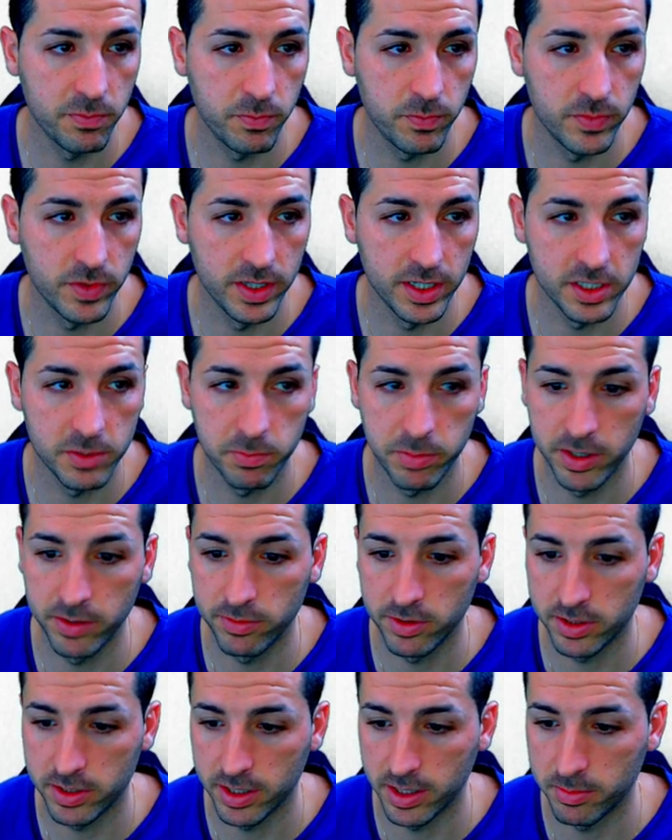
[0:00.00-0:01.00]
this
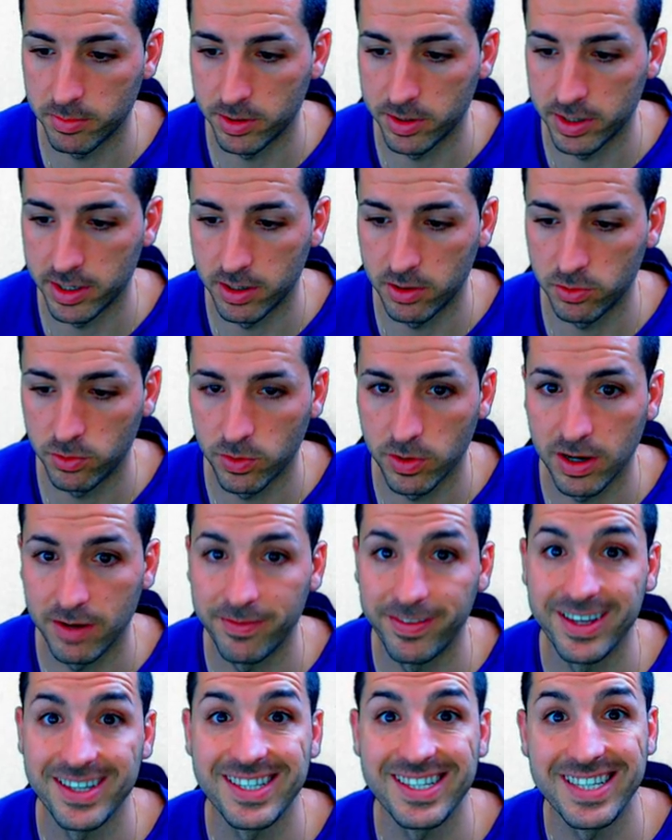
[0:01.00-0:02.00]
pivot table now to
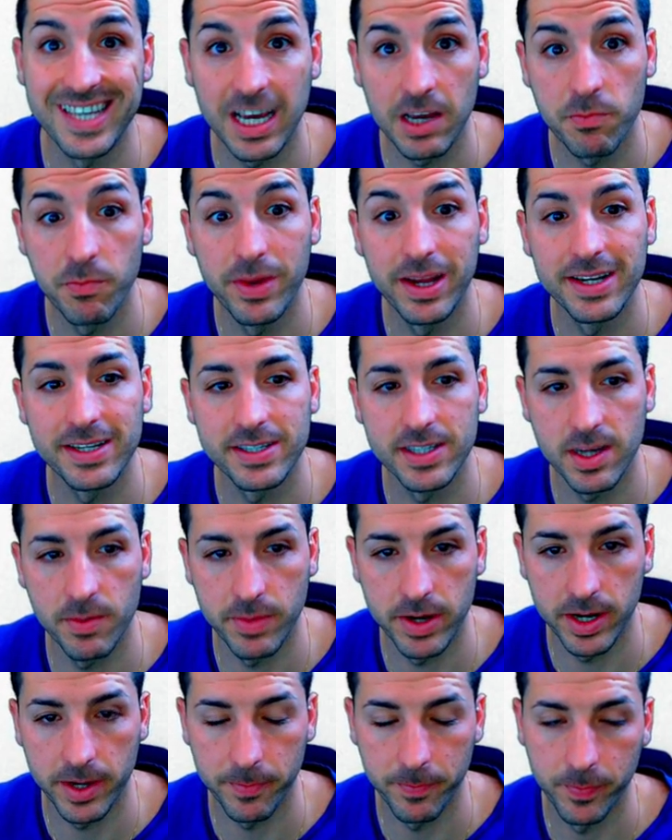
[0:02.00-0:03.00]
have the segment
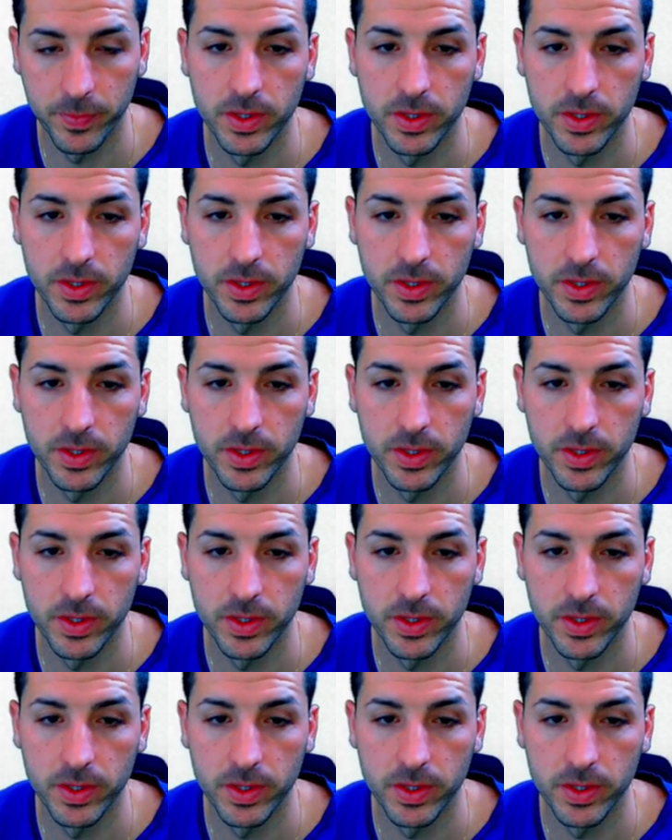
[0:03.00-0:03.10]
summary.